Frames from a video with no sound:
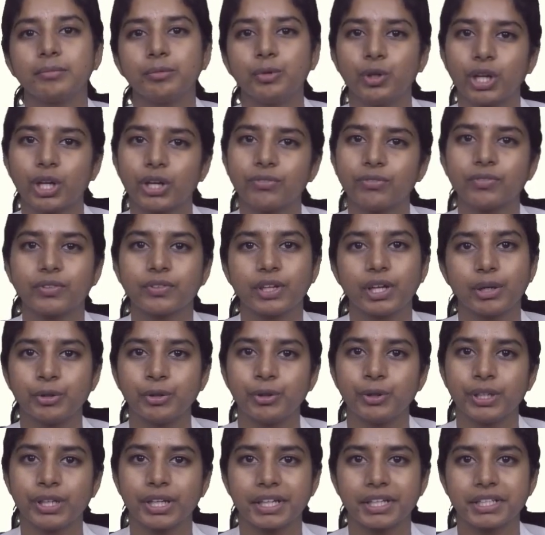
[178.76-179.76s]
mode of
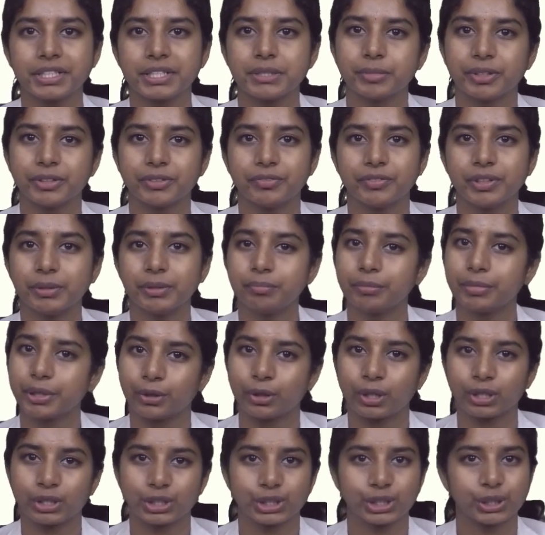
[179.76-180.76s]
communication between
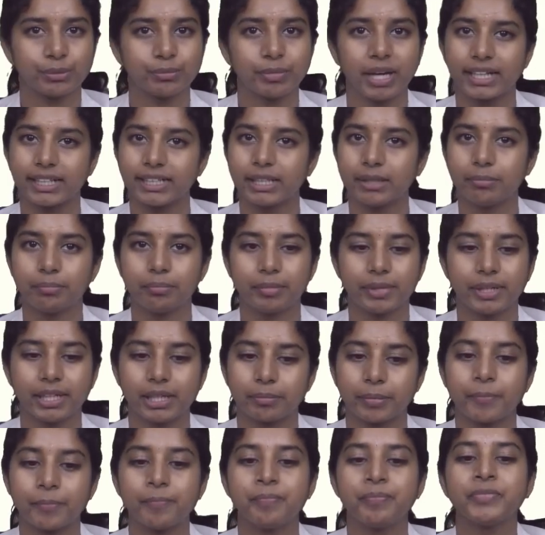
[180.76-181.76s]
periodontium and the
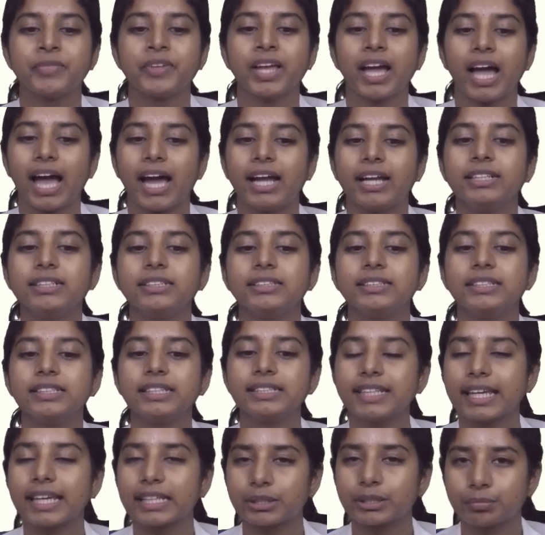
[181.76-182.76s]
pulp. And
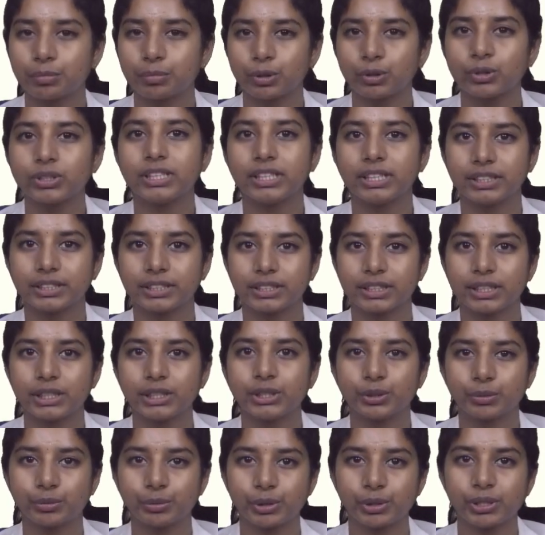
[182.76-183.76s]
these exposed dentinal
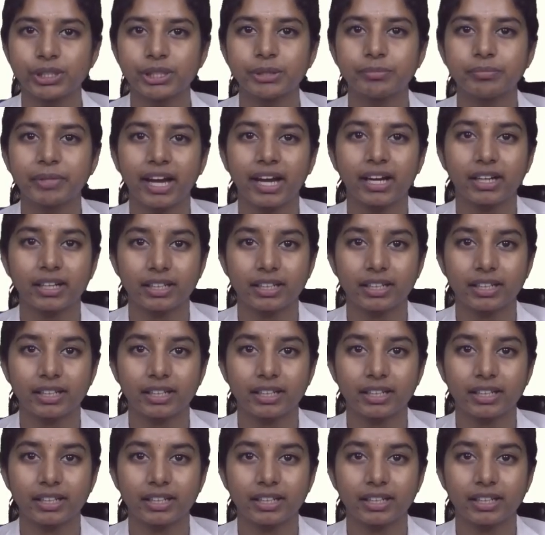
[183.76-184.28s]
tubules may